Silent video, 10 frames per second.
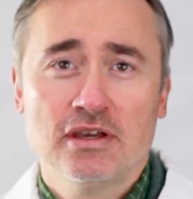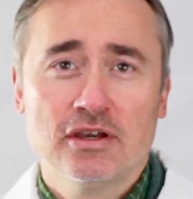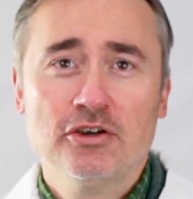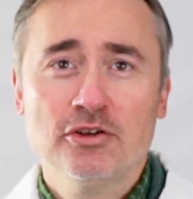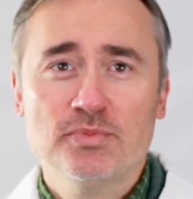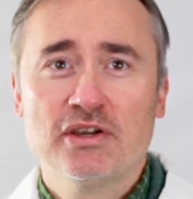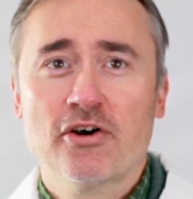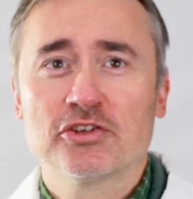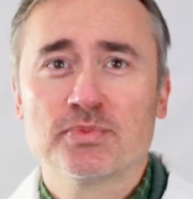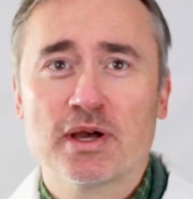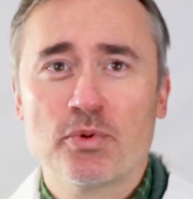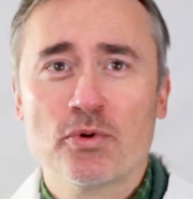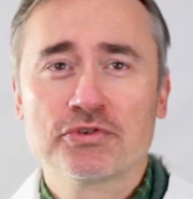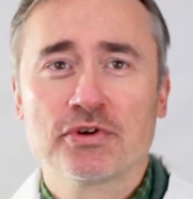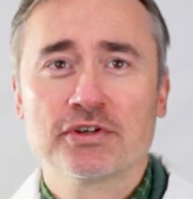It could be caused by
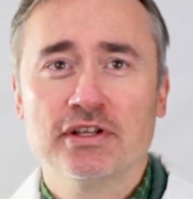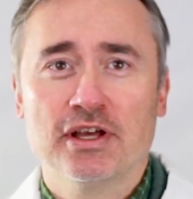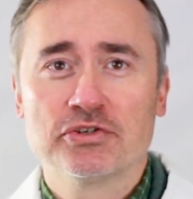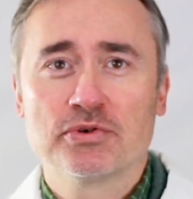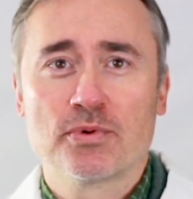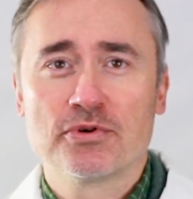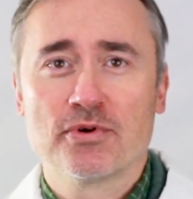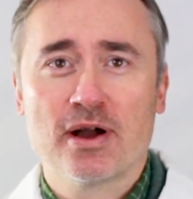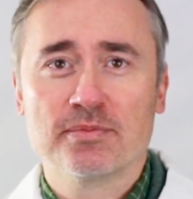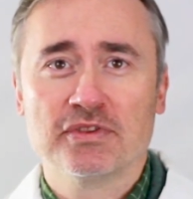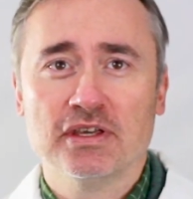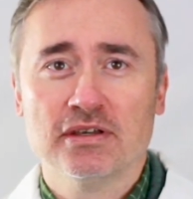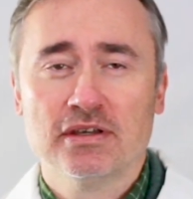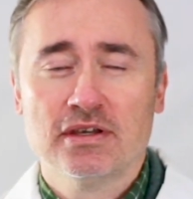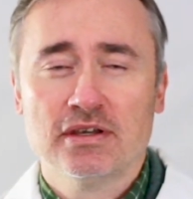poor circulation or neuropathy.
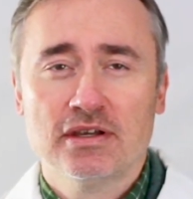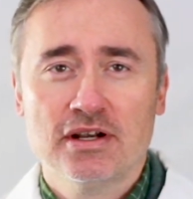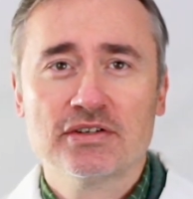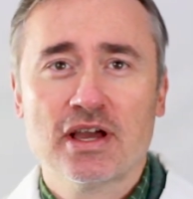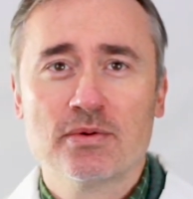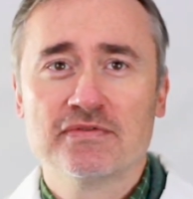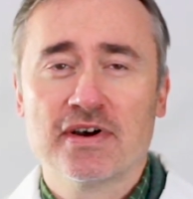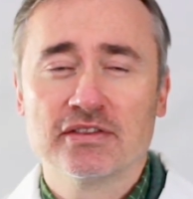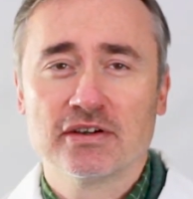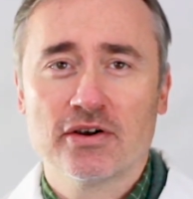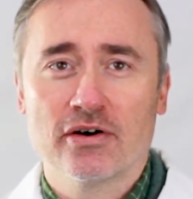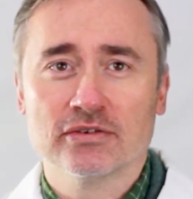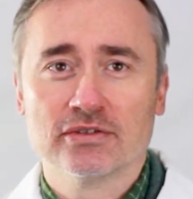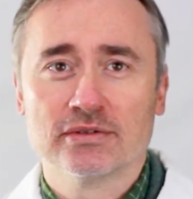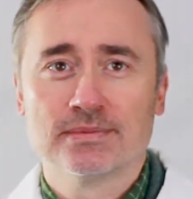Here's how we find the
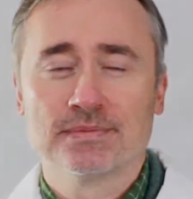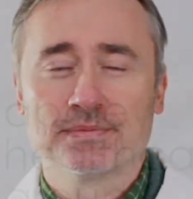cause.